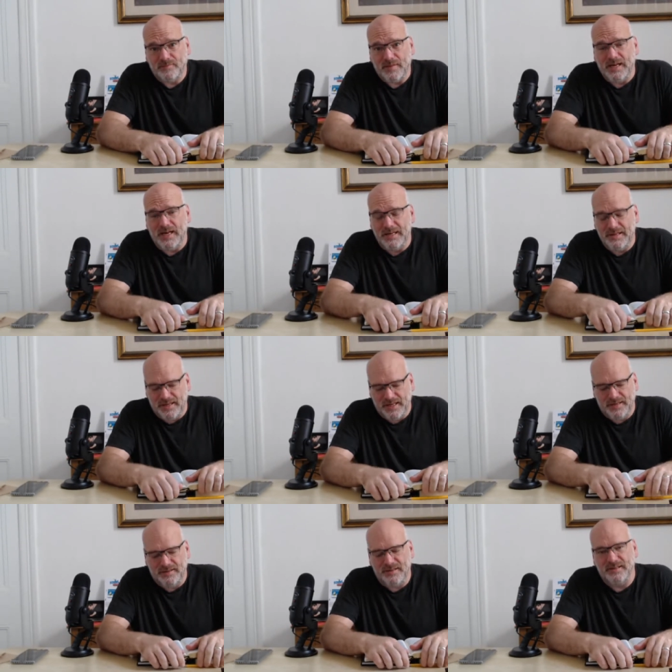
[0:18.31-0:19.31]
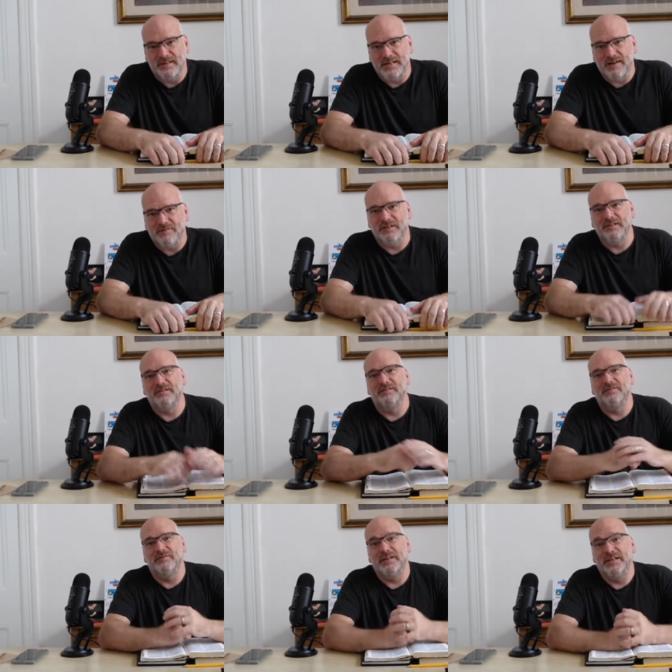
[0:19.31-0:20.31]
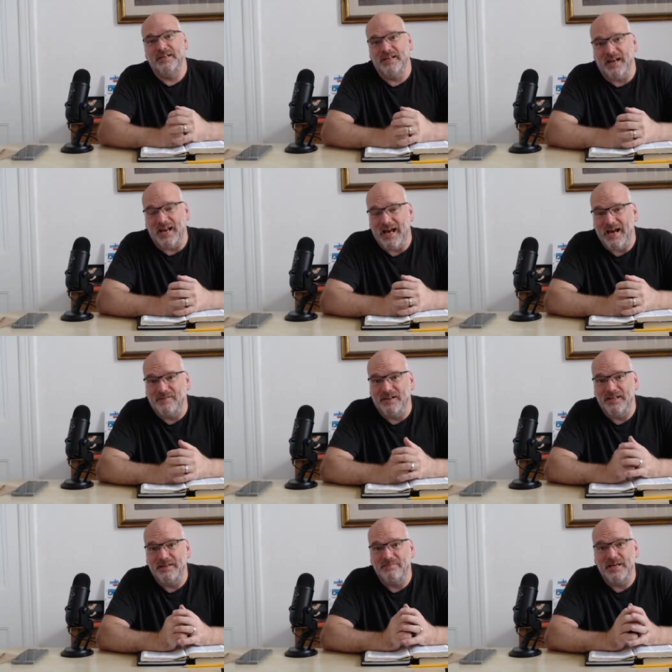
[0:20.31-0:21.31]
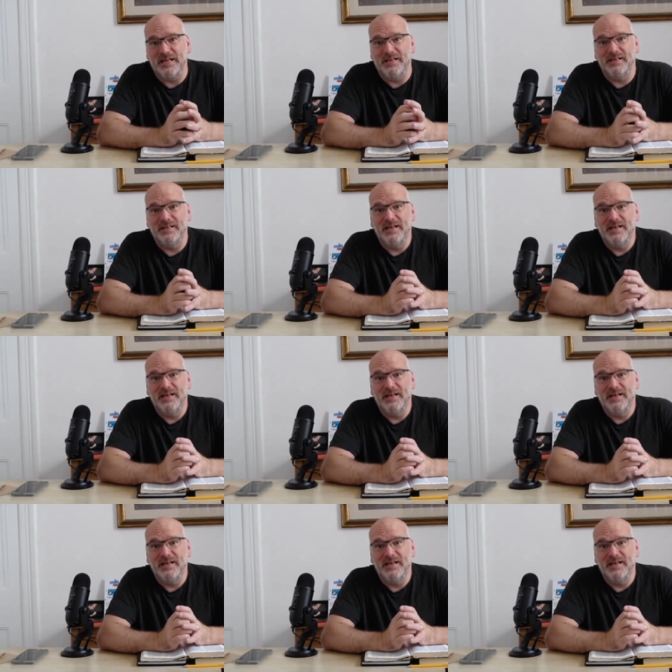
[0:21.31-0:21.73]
and I think that the devil's very cleverly made